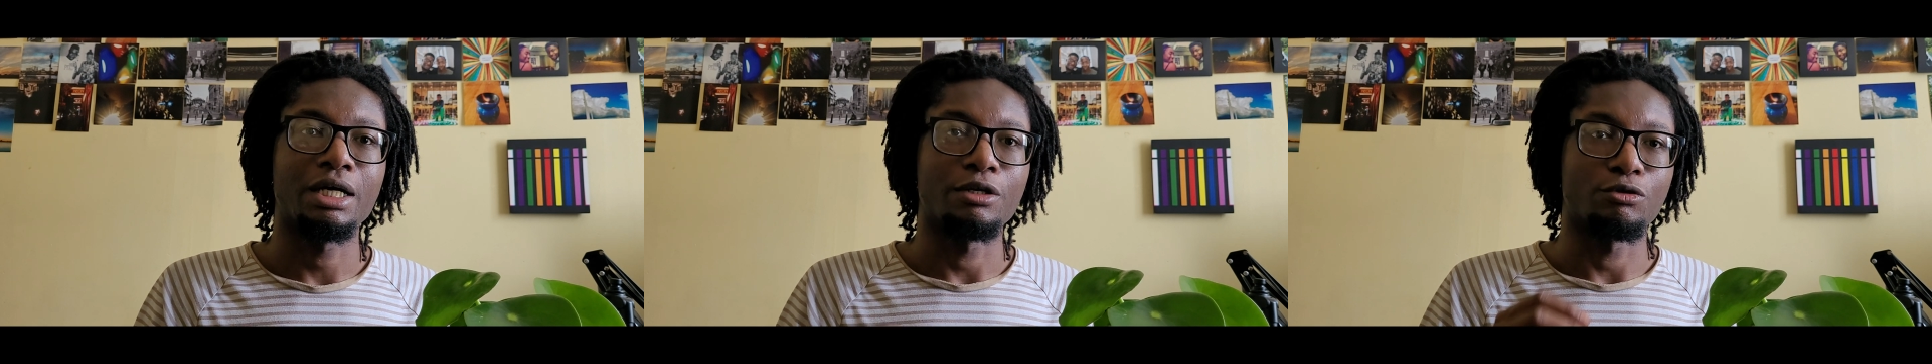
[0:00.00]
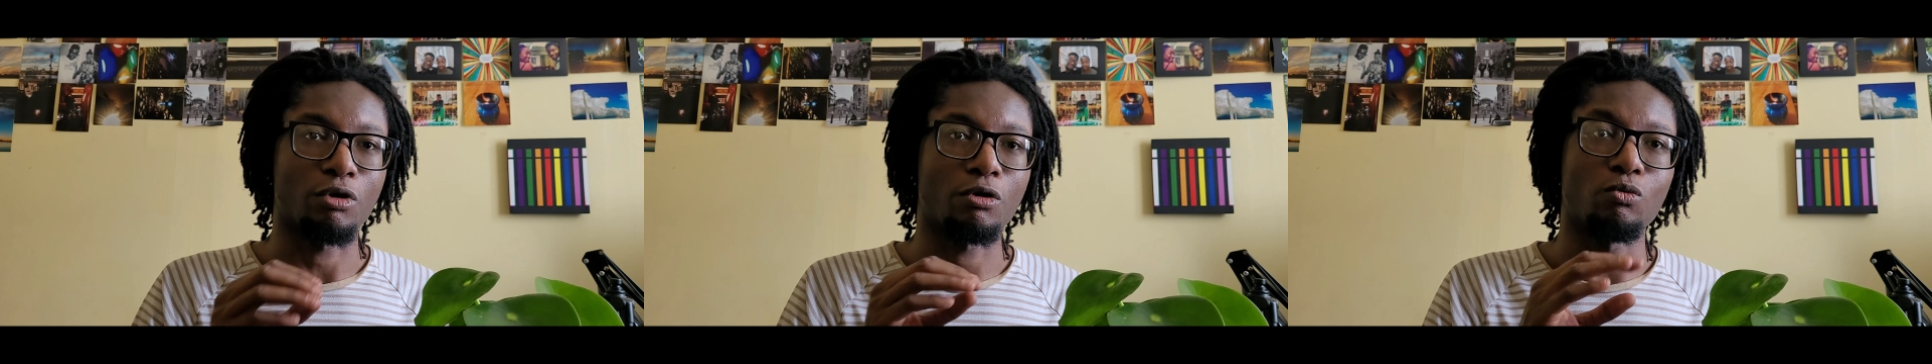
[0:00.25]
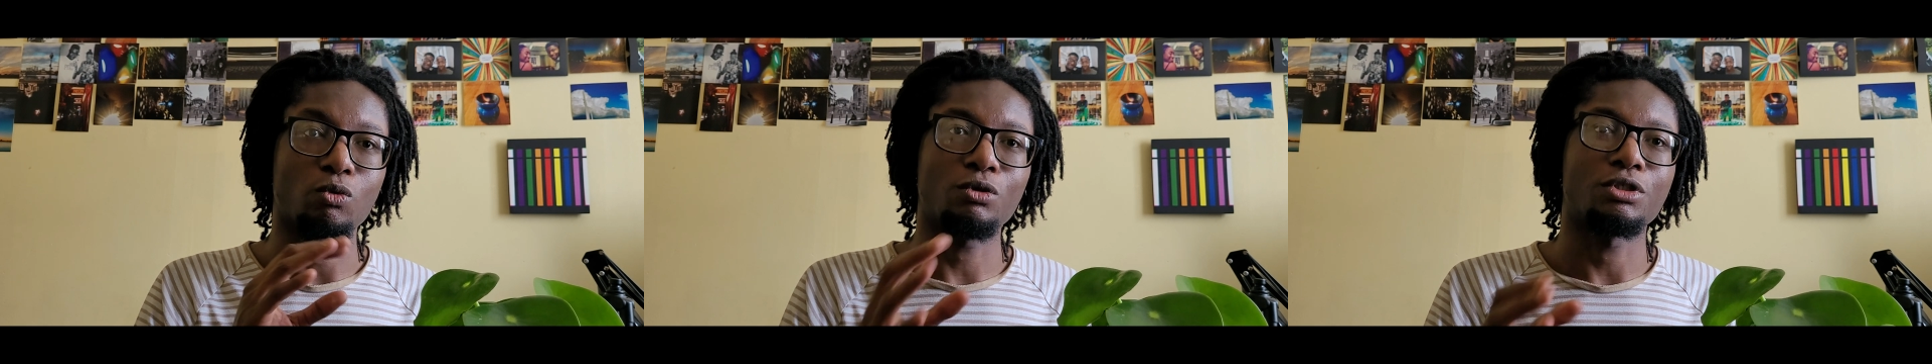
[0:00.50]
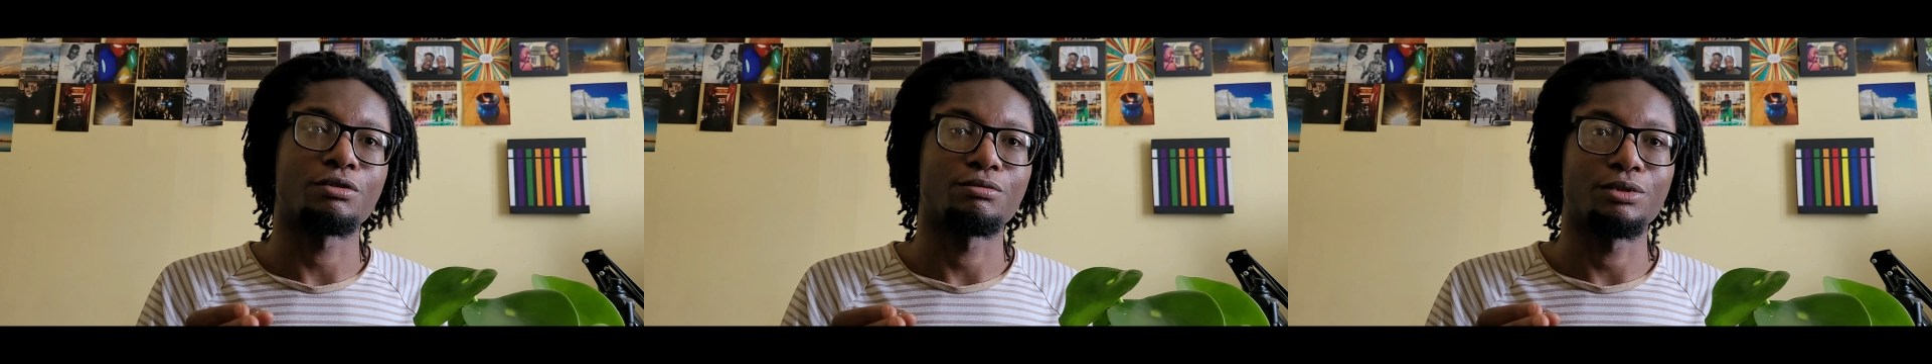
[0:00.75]
grow
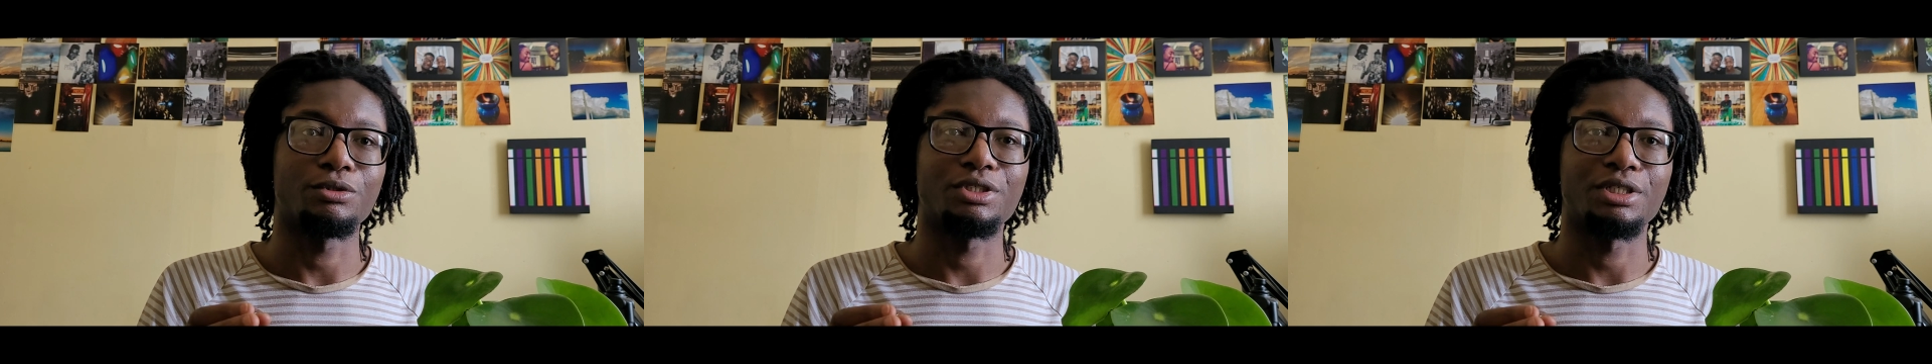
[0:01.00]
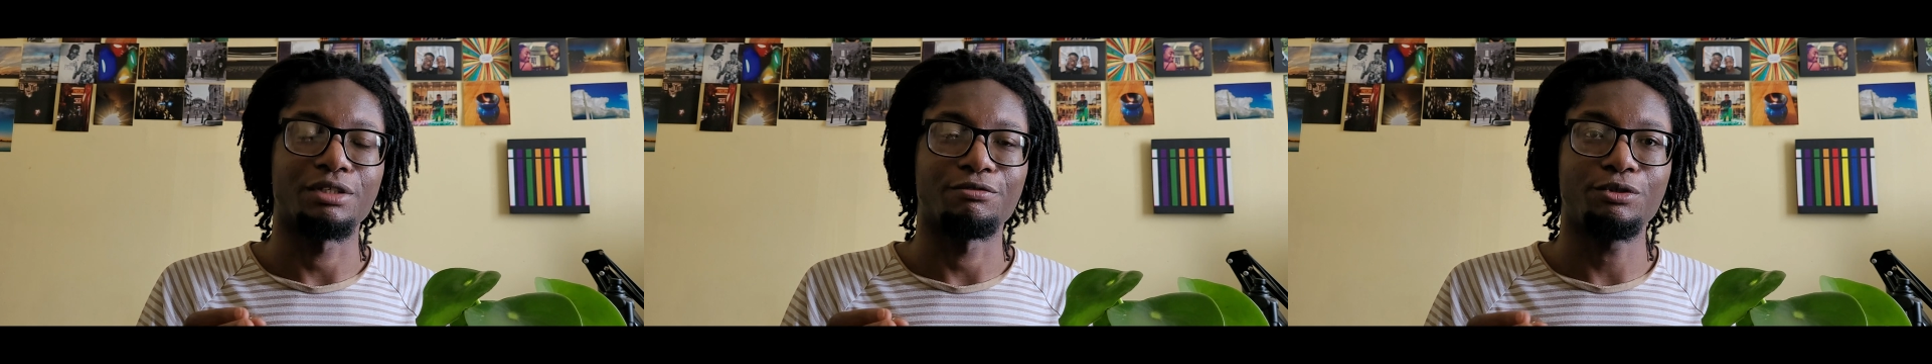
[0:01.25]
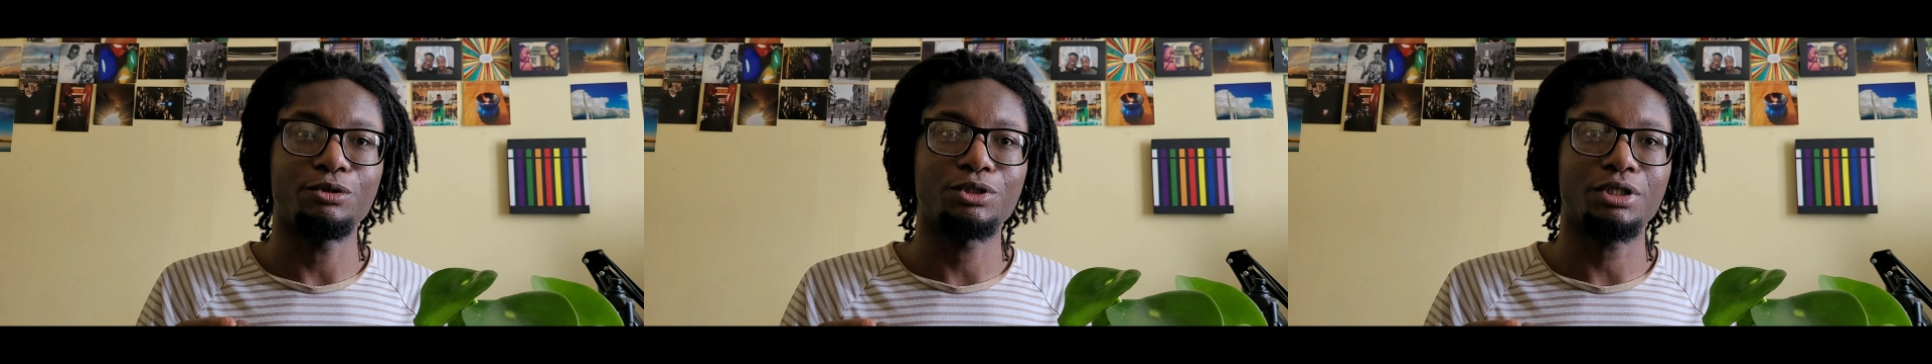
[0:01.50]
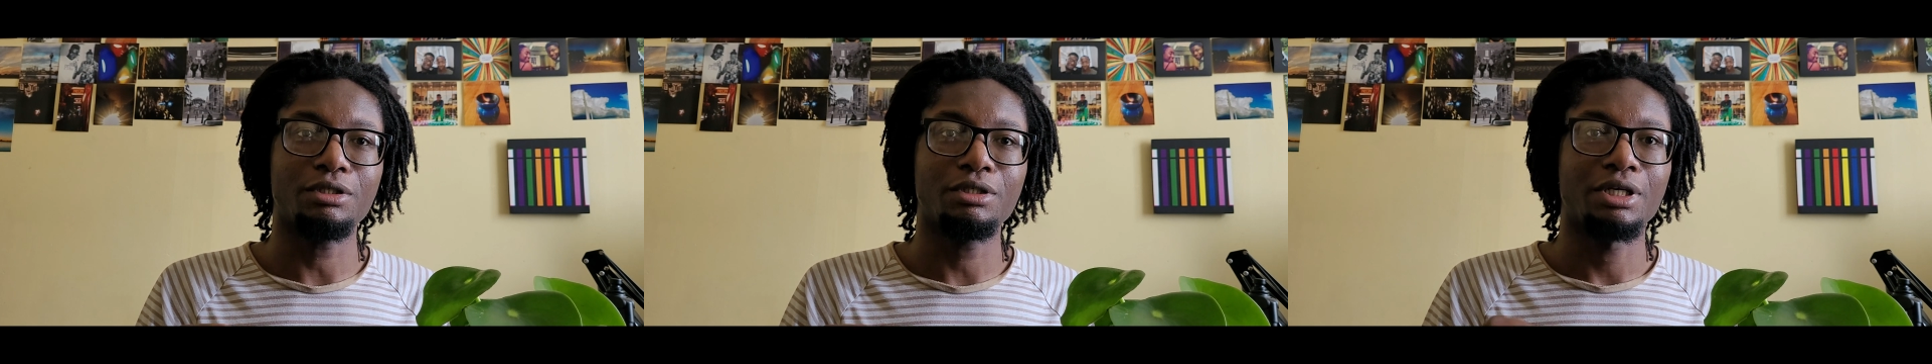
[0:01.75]
water roots in the
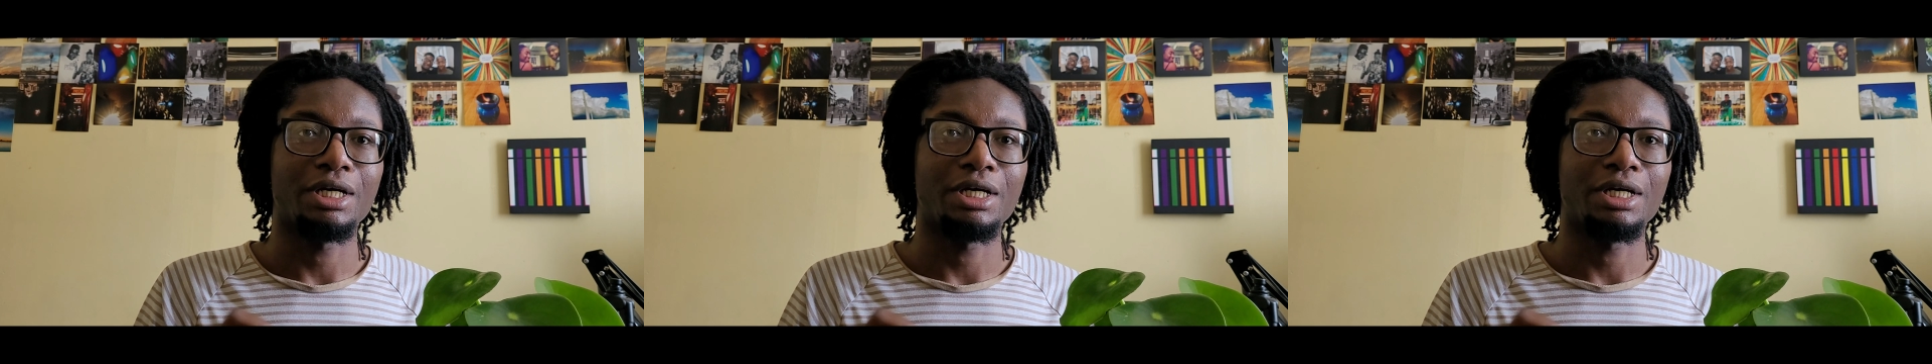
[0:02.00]
future